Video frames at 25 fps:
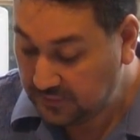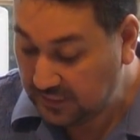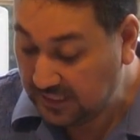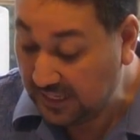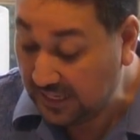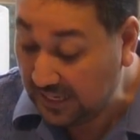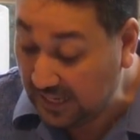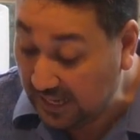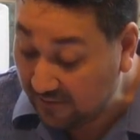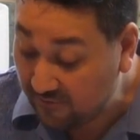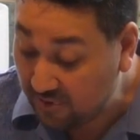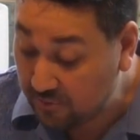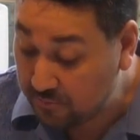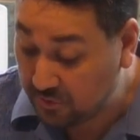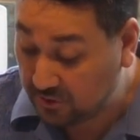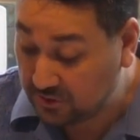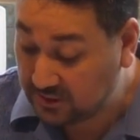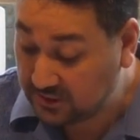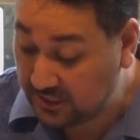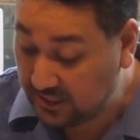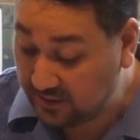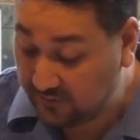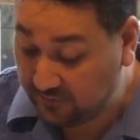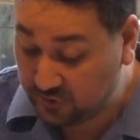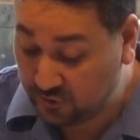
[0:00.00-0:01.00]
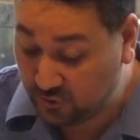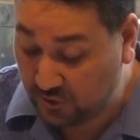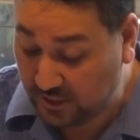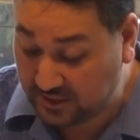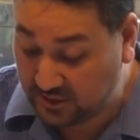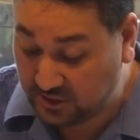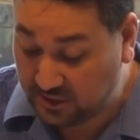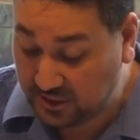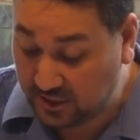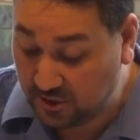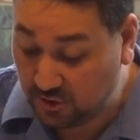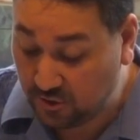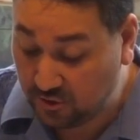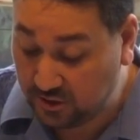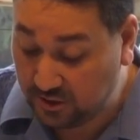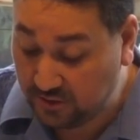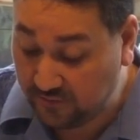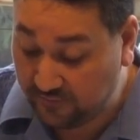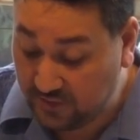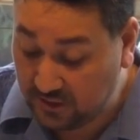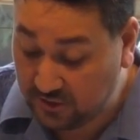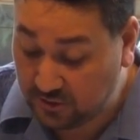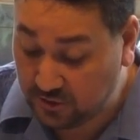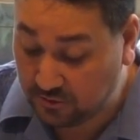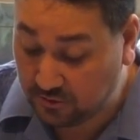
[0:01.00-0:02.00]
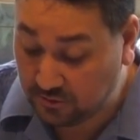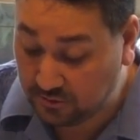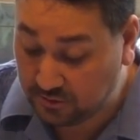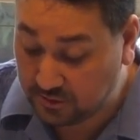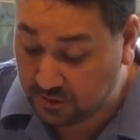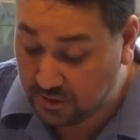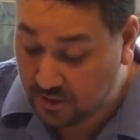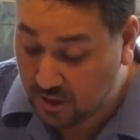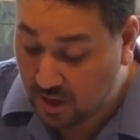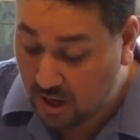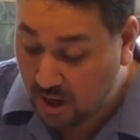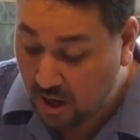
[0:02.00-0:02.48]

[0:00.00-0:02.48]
11% of transgender individuals